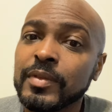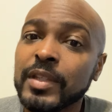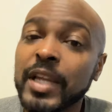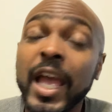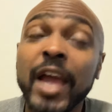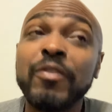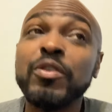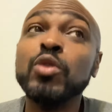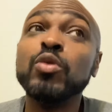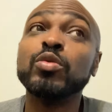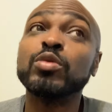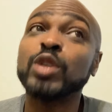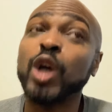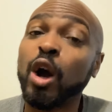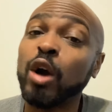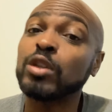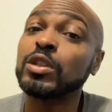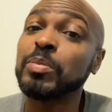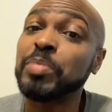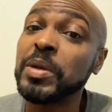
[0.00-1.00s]
Have you
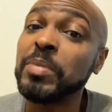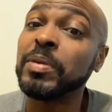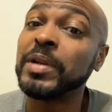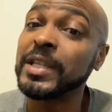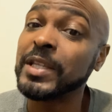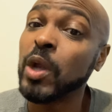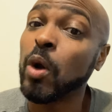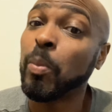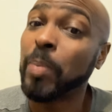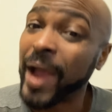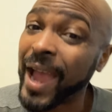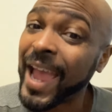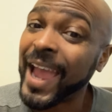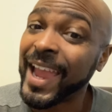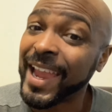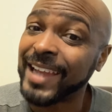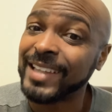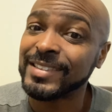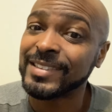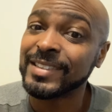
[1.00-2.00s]
talked to people in your
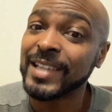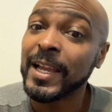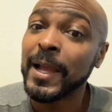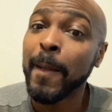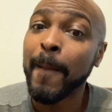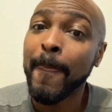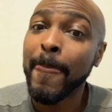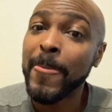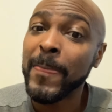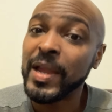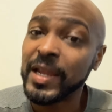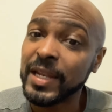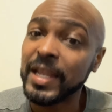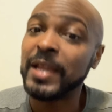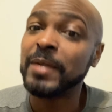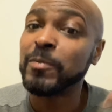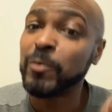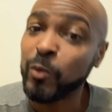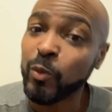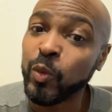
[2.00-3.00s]
past
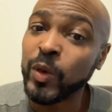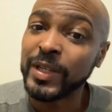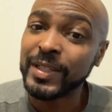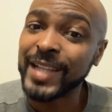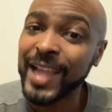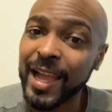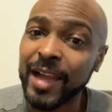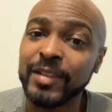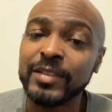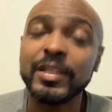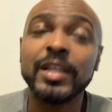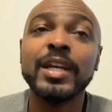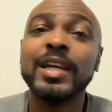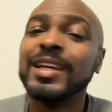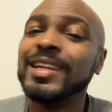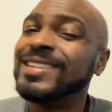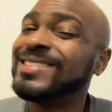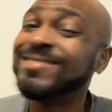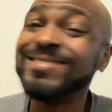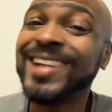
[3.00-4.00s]
and went down?
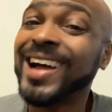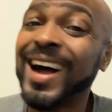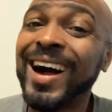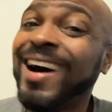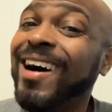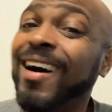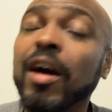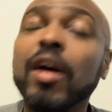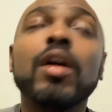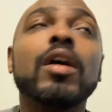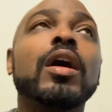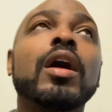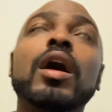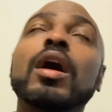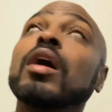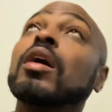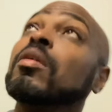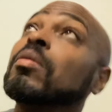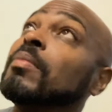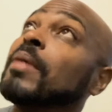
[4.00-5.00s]
No.
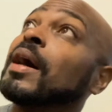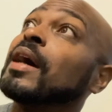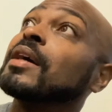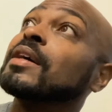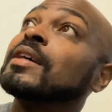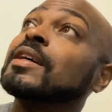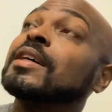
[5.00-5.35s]
Oh, my